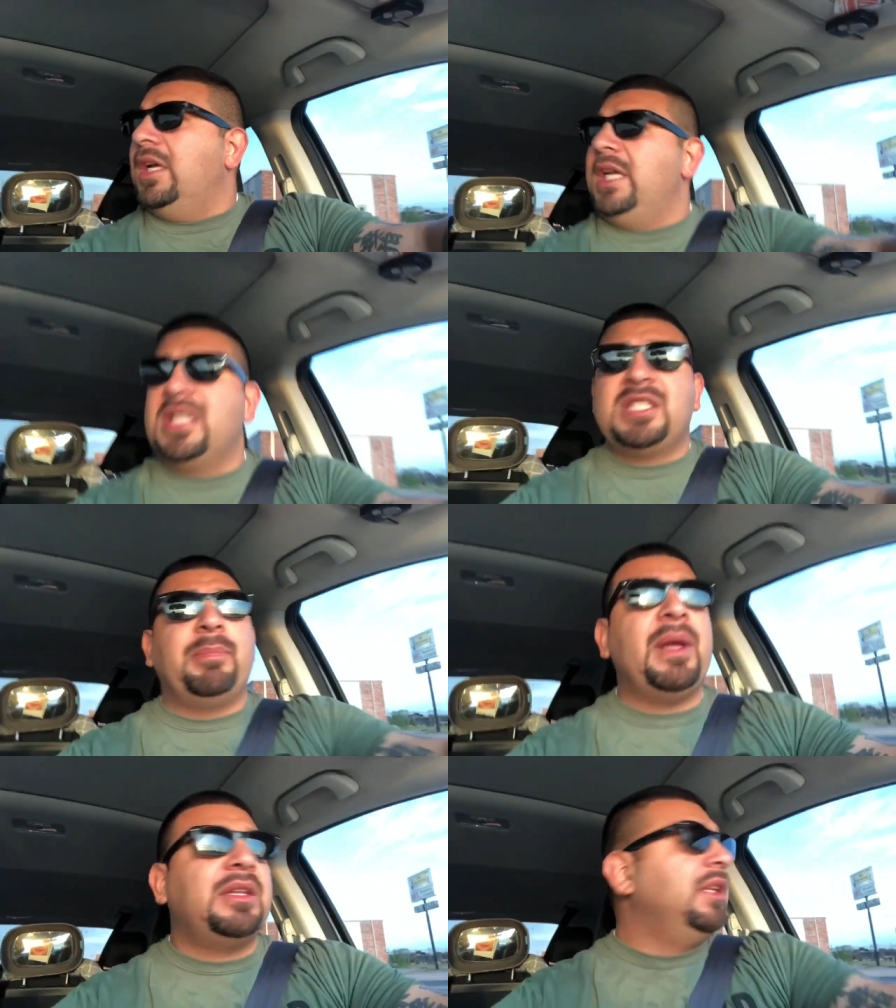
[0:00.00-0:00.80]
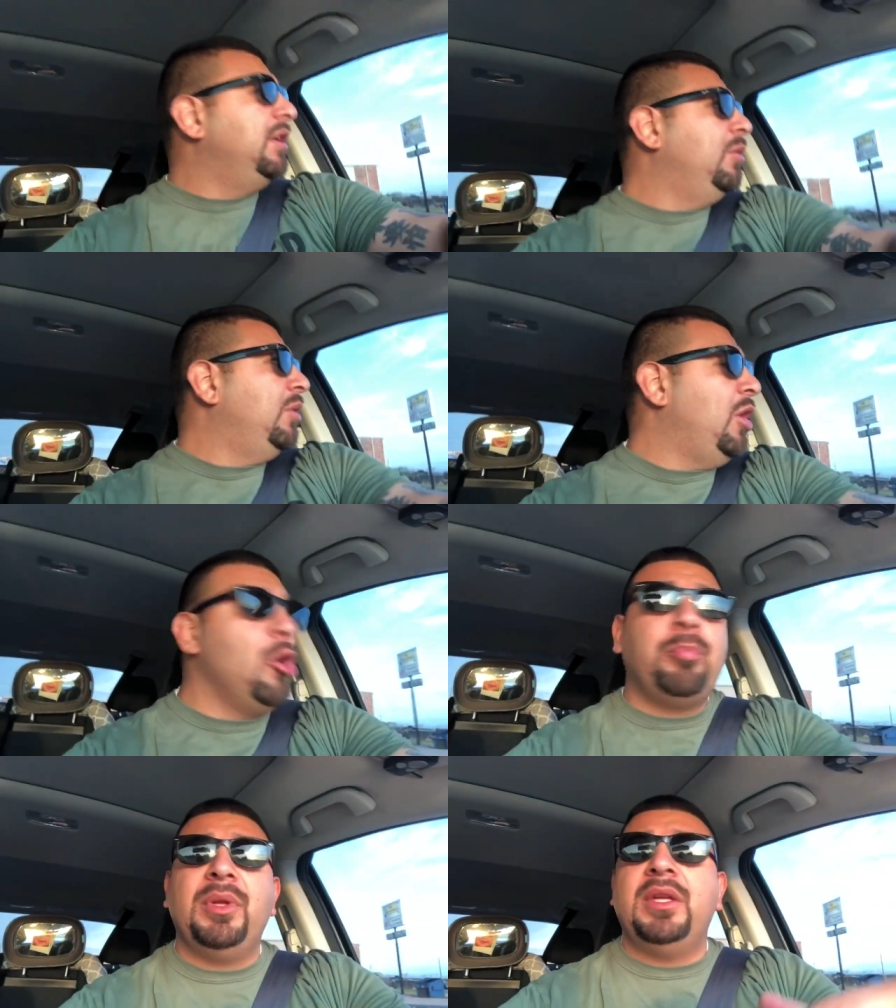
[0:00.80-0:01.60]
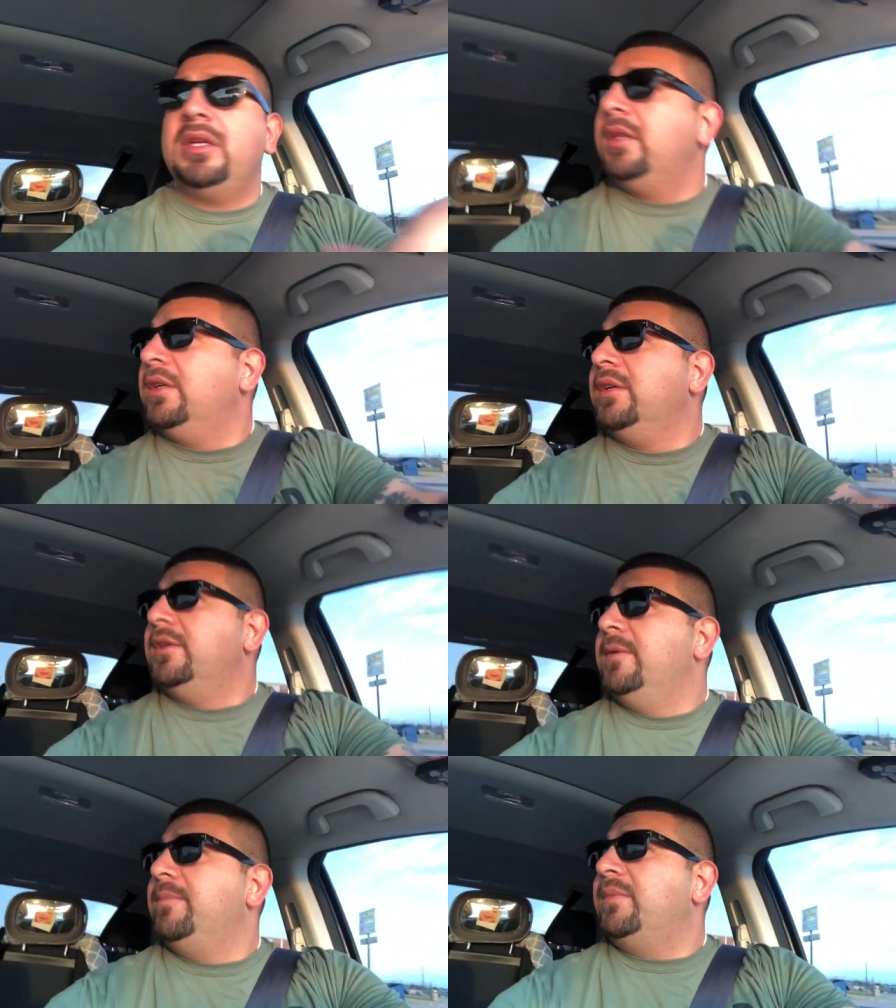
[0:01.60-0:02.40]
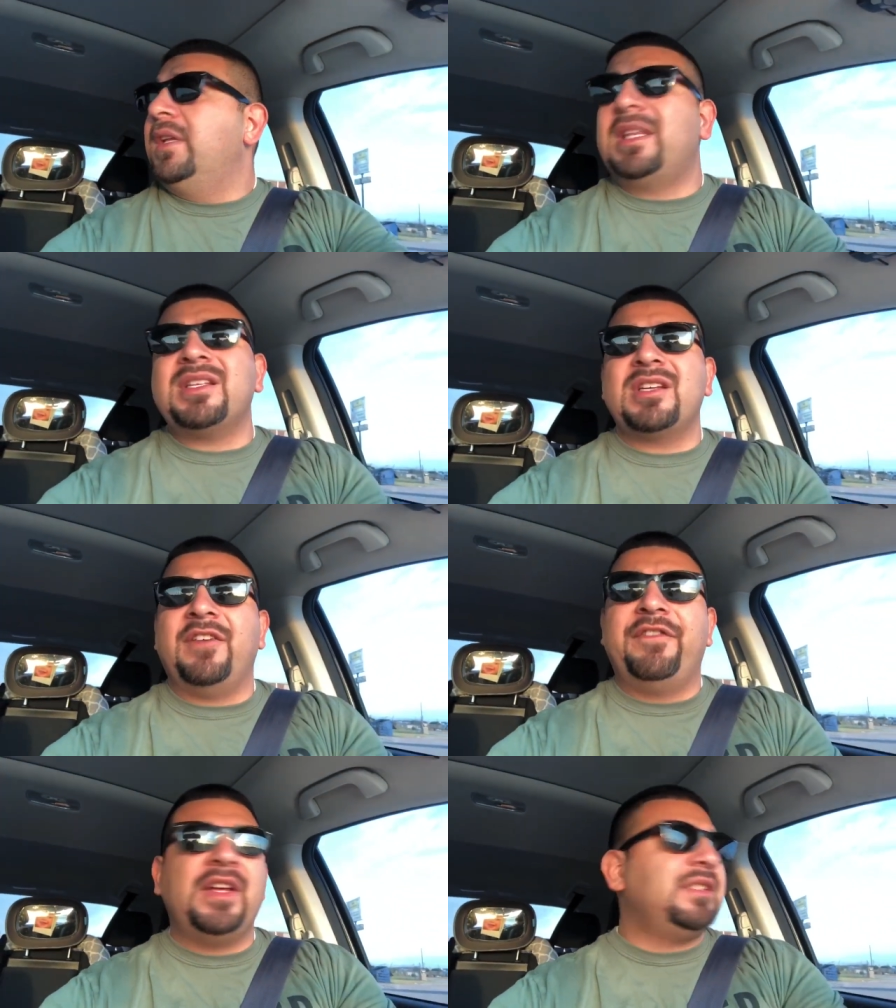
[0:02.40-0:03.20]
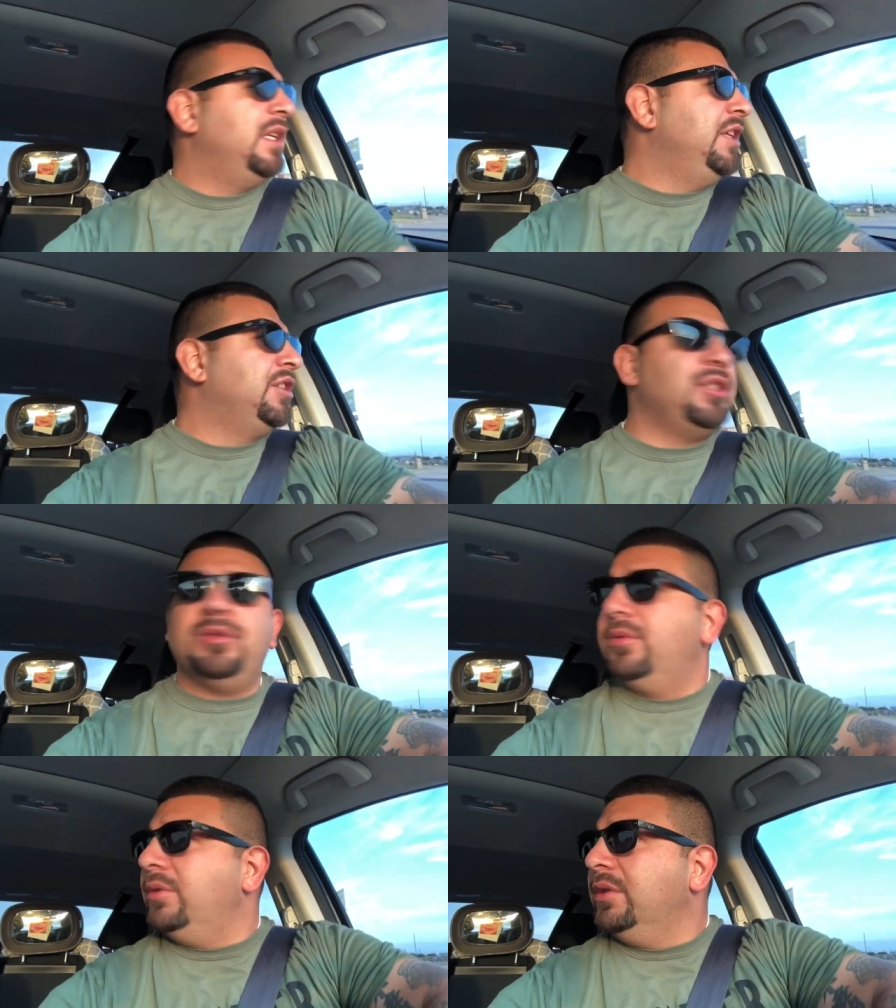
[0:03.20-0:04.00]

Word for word: expecting or hoping that that's going to fix the issue.